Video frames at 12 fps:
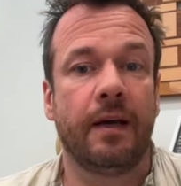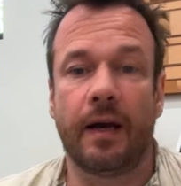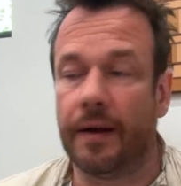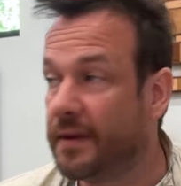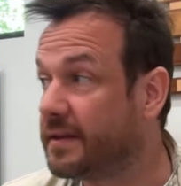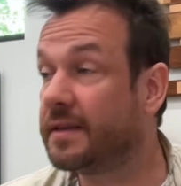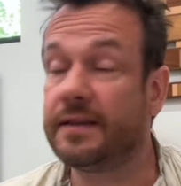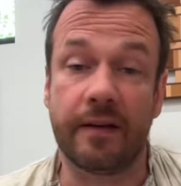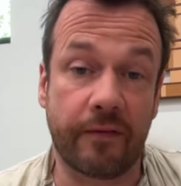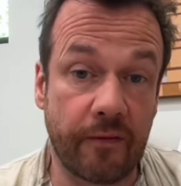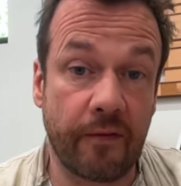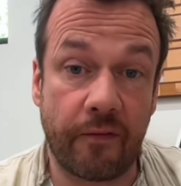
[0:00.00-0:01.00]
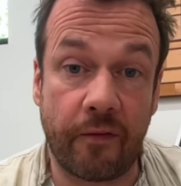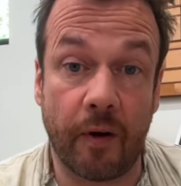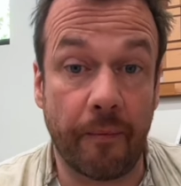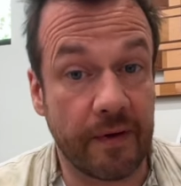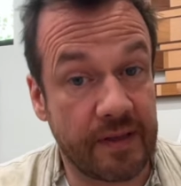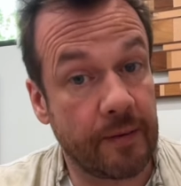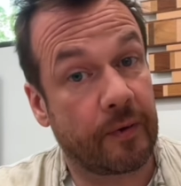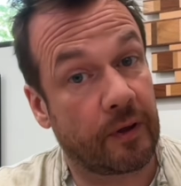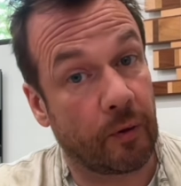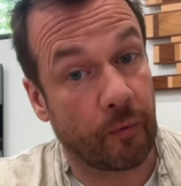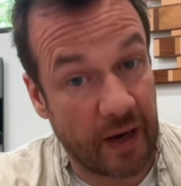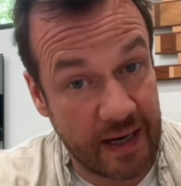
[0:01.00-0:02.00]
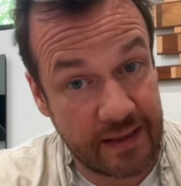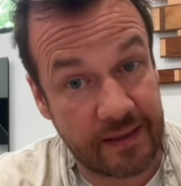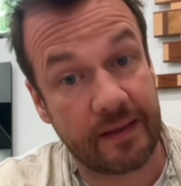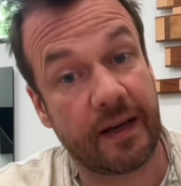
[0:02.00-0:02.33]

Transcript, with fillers: And this is different from the typical right